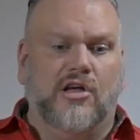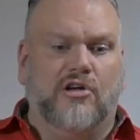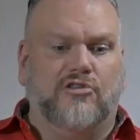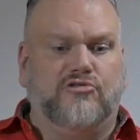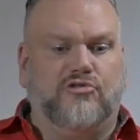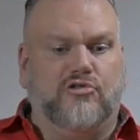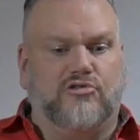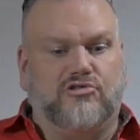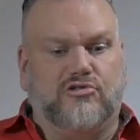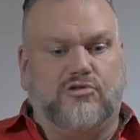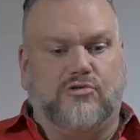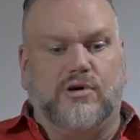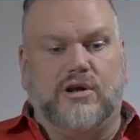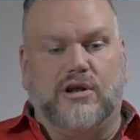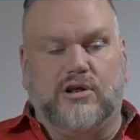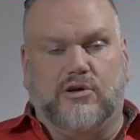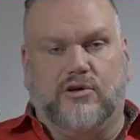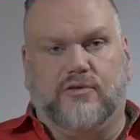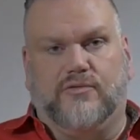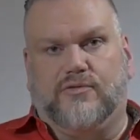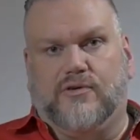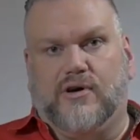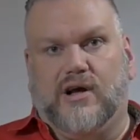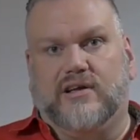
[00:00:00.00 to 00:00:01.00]
So it's
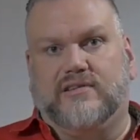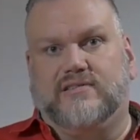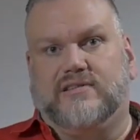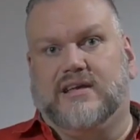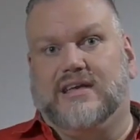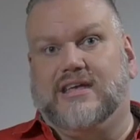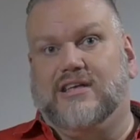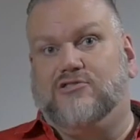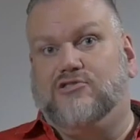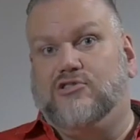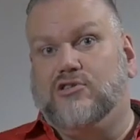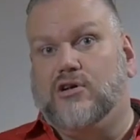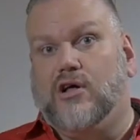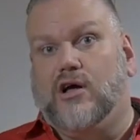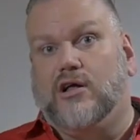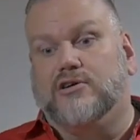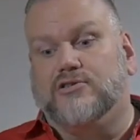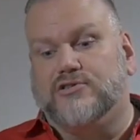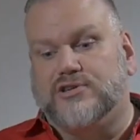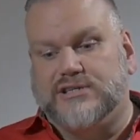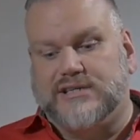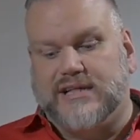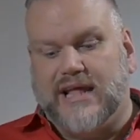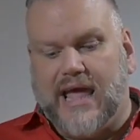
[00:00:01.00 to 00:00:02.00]
critical for us to get you to
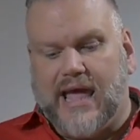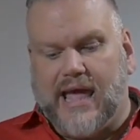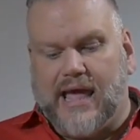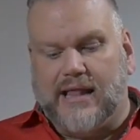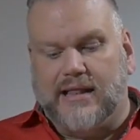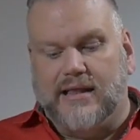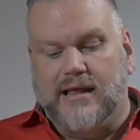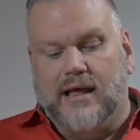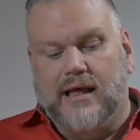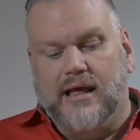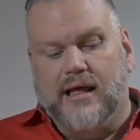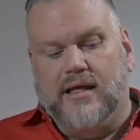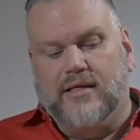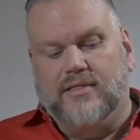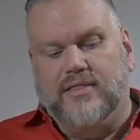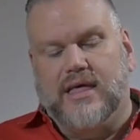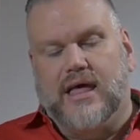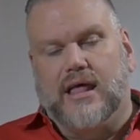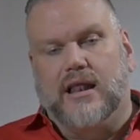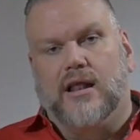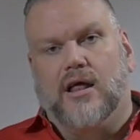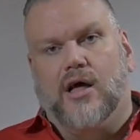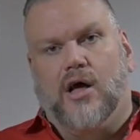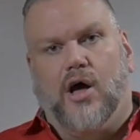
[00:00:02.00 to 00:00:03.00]
understand
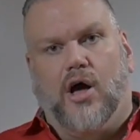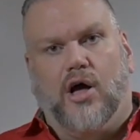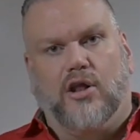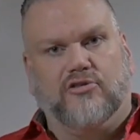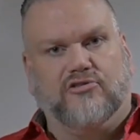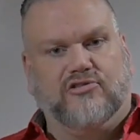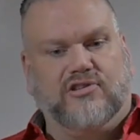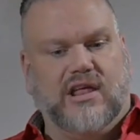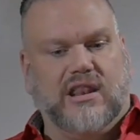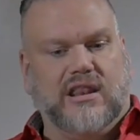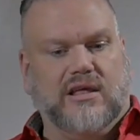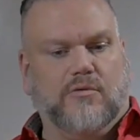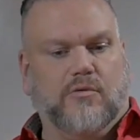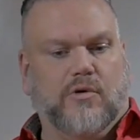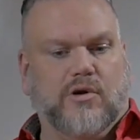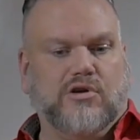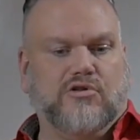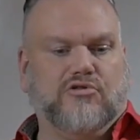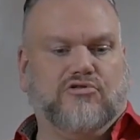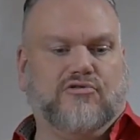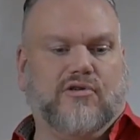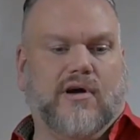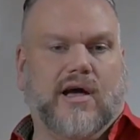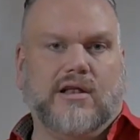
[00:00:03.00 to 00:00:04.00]
that understanding what
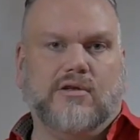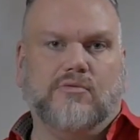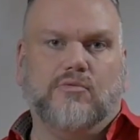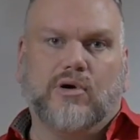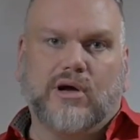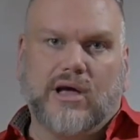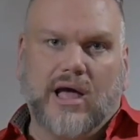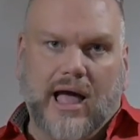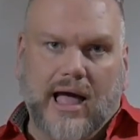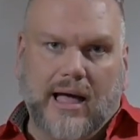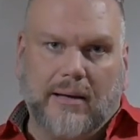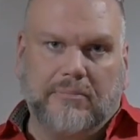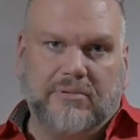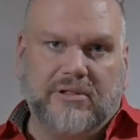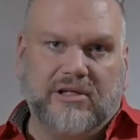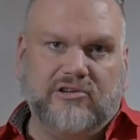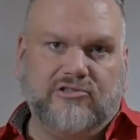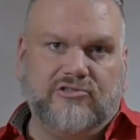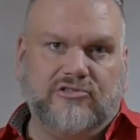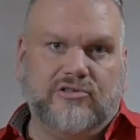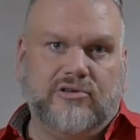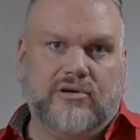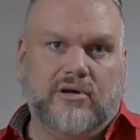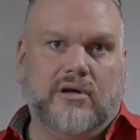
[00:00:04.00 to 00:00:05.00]
you're trying to
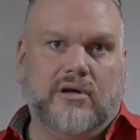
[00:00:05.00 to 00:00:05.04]
accomplish,